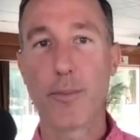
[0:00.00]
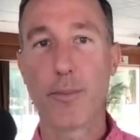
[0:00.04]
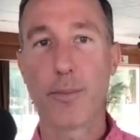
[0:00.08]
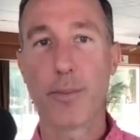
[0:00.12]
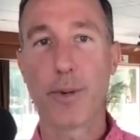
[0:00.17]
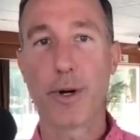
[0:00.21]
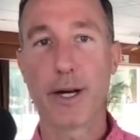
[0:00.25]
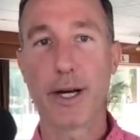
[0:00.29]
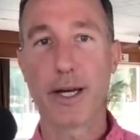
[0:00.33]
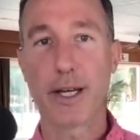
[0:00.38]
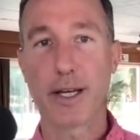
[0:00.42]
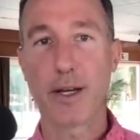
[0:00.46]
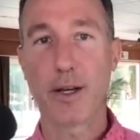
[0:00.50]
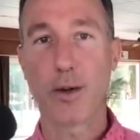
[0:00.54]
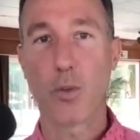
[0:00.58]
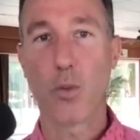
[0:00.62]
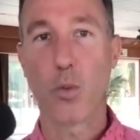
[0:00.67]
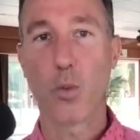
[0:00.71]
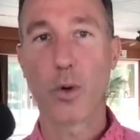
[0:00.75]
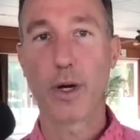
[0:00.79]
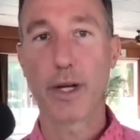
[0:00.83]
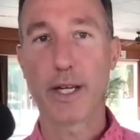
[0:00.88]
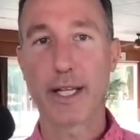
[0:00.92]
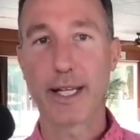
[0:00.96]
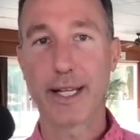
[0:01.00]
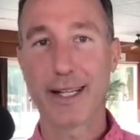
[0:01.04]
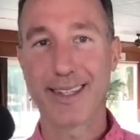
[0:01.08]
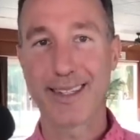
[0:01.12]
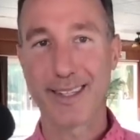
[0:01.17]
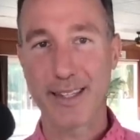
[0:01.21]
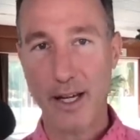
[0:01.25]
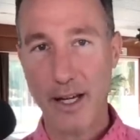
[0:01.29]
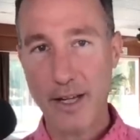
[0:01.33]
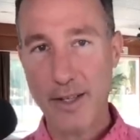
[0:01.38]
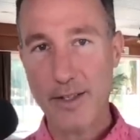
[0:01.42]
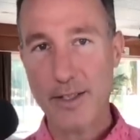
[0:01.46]
but what it
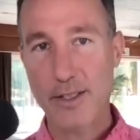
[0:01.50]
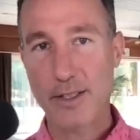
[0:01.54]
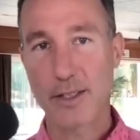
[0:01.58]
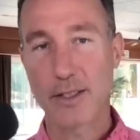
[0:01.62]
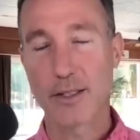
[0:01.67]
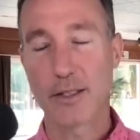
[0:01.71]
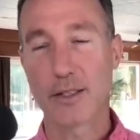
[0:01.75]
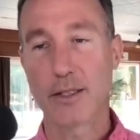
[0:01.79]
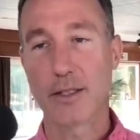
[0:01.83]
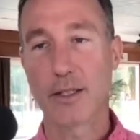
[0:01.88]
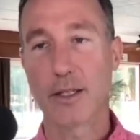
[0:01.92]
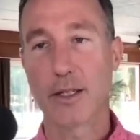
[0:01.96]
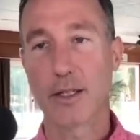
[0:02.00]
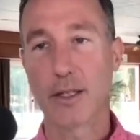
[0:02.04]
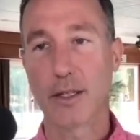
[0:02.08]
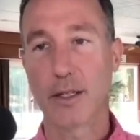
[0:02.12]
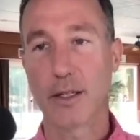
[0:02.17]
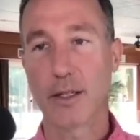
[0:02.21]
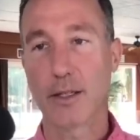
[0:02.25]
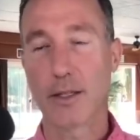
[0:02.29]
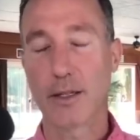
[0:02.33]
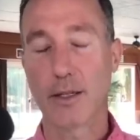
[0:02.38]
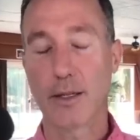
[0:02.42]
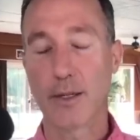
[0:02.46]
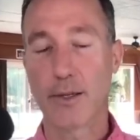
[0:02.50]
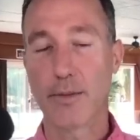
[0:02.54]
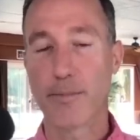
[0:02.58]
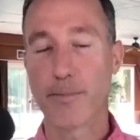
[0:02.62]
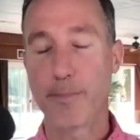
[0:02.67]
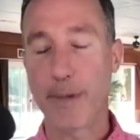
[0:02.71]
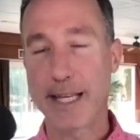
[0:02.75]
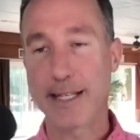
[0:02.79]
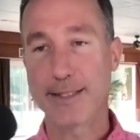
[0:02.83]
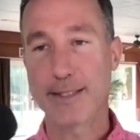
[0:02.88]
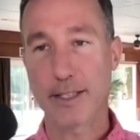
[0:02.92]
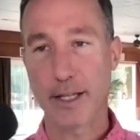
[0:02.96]
does
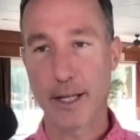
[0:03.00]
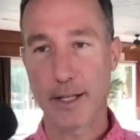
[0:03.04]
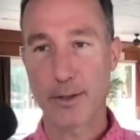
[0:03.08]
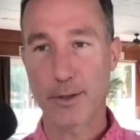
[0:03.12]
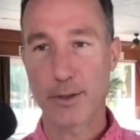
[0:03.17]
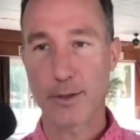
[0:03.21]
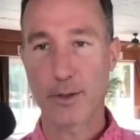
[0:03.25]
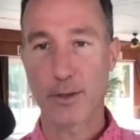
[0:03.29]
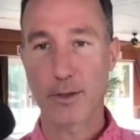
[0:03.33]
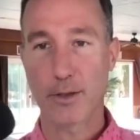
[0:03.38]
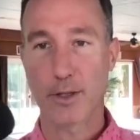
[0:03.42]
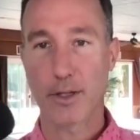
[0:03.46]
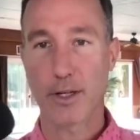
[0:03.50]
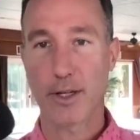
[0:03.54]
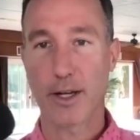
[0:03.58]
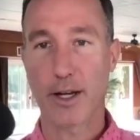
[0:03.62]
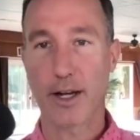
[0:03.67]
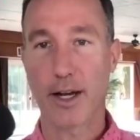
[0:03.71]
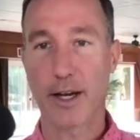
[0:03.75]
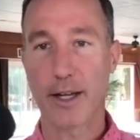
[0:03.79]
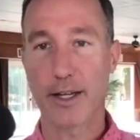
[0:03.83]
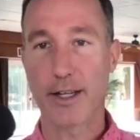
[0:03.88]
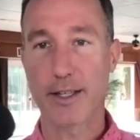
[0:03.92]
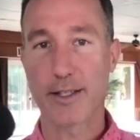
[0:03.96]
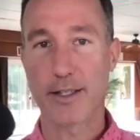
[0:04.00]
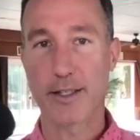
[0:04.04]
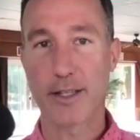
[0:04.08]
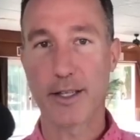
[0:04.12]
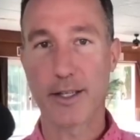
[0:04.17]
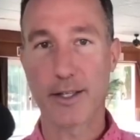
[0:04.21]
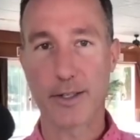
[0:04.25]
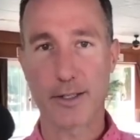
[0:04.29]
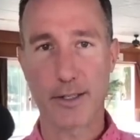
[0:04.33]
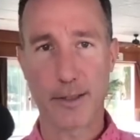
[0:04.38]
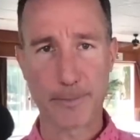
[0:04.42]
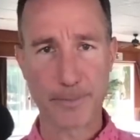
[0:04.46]
make sense uh, is
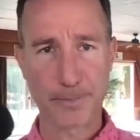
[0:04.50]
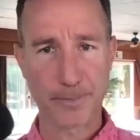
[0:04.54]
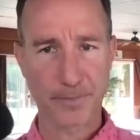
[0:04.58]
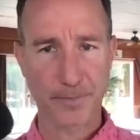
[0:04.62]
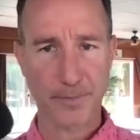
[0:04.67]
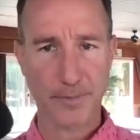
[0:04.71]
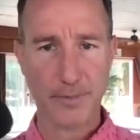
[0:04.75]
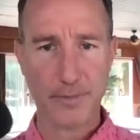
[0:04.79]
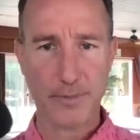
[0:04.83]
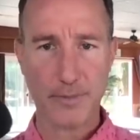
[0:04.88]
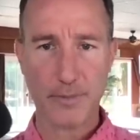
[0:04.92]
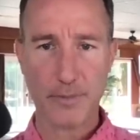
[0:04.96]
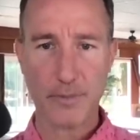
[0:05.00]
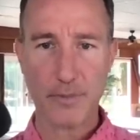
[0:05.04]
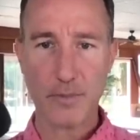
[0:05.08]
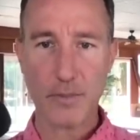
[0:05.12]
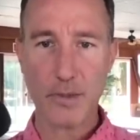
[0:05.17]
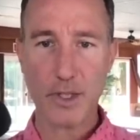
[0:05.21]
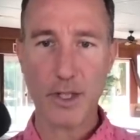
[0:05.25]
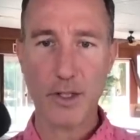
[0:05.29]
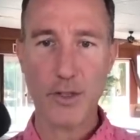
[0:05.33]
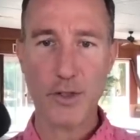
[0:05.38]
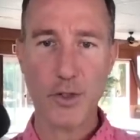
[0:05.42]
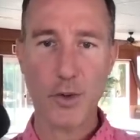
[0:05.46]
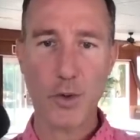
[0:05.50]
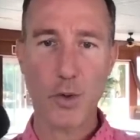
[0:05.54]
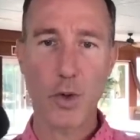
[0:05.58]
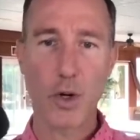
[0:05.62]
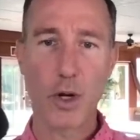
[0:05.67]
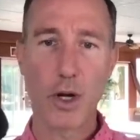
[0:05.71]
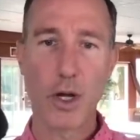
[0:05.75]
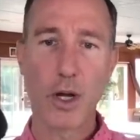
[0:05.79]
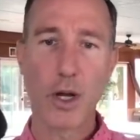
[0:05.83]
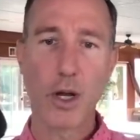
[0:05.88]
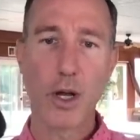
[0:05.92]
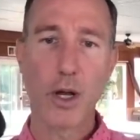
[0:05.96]
this. So